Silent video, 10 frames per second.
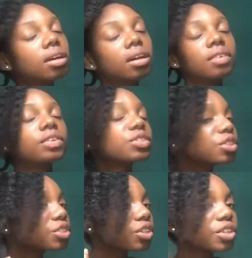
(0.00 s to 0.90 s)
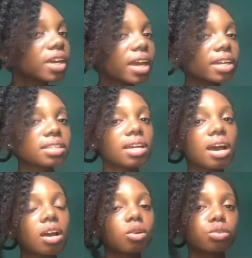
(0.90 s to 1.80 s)
I've also shown you guys
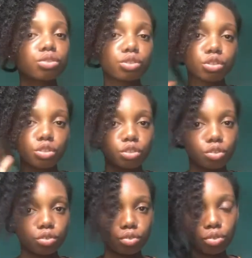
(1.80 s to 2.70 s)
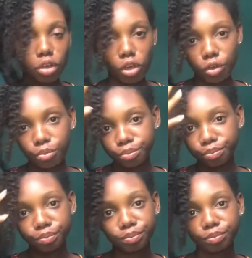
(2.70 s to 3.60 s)
how to
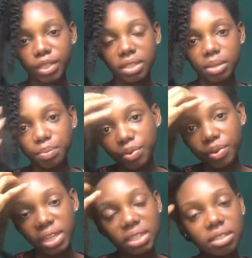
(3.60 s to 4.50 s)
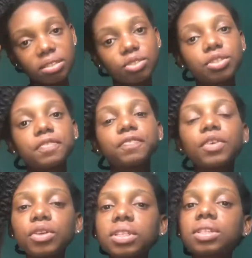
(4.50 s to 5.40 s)
separate it. Just
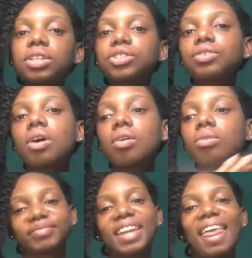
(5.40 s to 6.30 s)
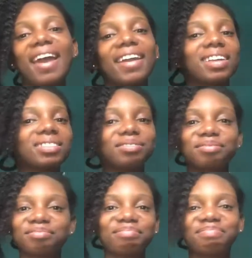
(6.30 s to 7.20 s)
follow the natural
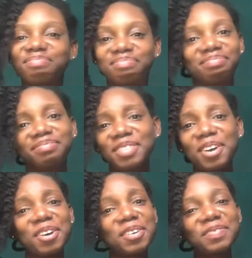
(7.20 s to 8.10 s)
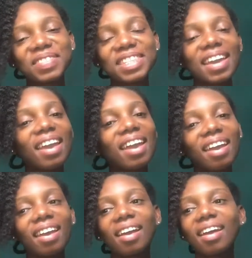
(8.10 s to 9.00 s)
line of the
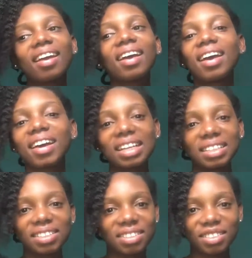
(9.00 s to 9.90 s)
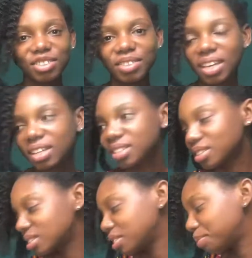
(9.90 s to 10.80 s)
hair and you get
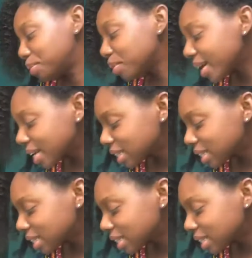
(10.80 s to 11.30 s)
it to separate.